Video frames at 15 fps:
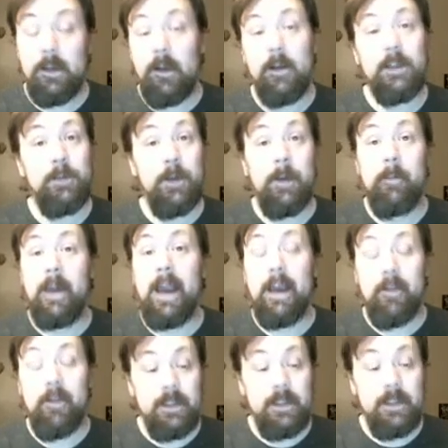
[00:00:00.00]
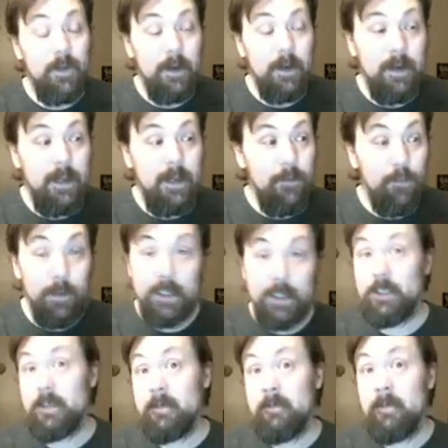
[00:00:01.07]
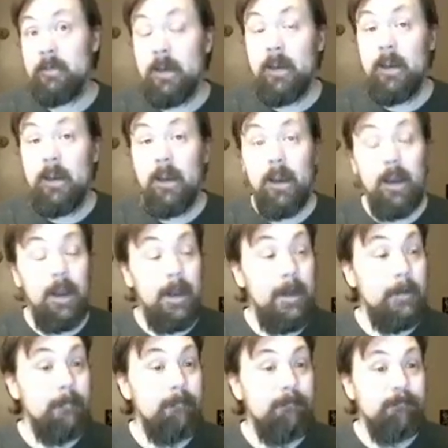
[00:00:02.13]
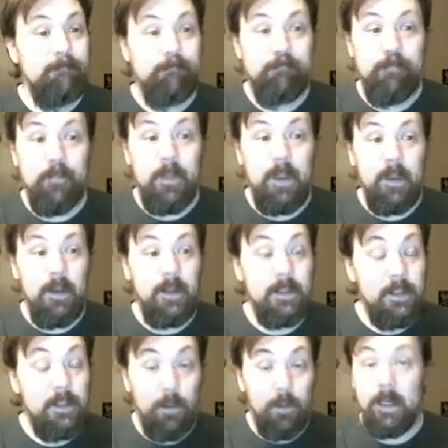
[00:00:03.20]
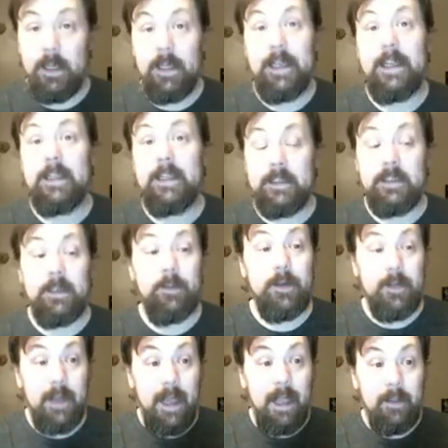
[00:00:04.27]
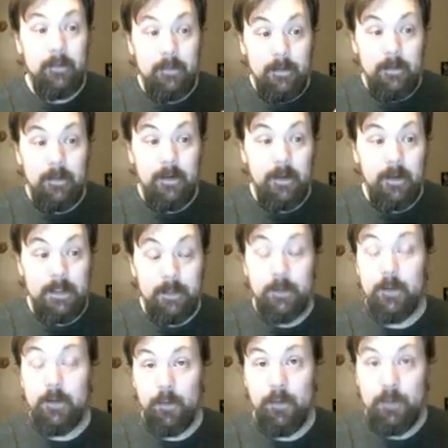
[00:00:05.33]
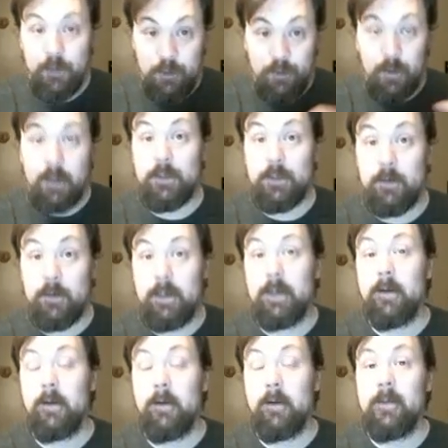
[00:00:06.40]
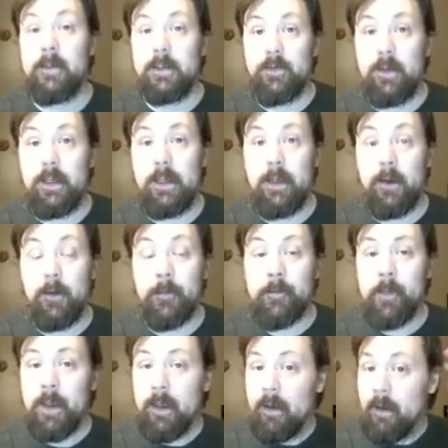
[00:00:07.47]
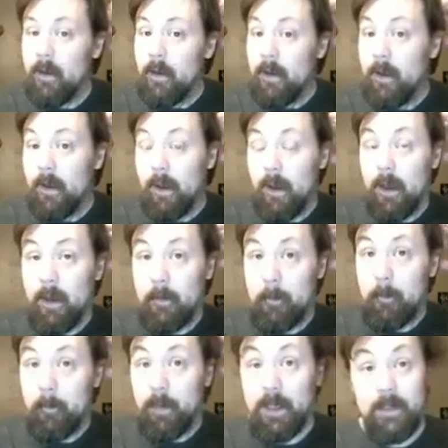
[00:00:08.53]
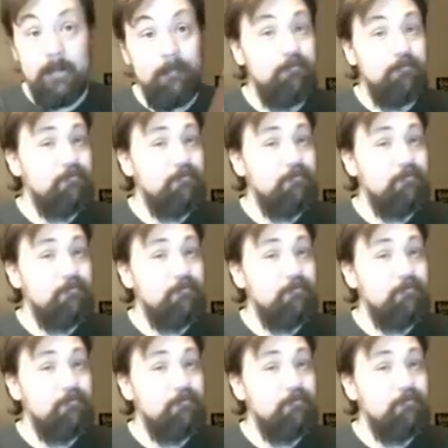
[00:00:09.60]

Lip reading: college prep math, it's very rigid. And so we're going to get into some of that, some of the structure here in this video. But